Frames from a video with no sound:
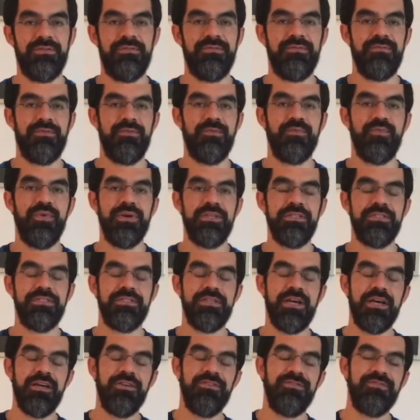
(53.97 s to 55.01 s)
from one
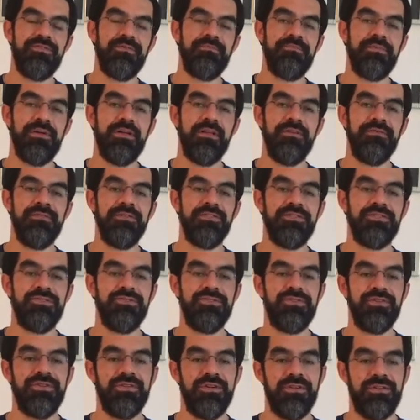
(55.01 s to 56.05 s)
side of the pelvis to
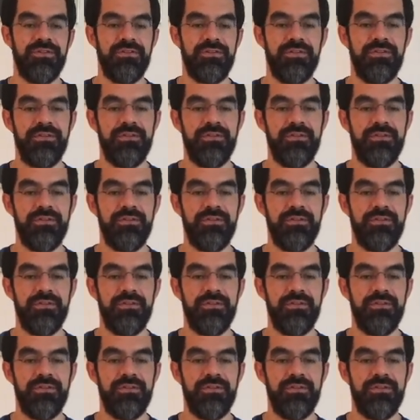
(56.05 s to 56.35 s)
the other.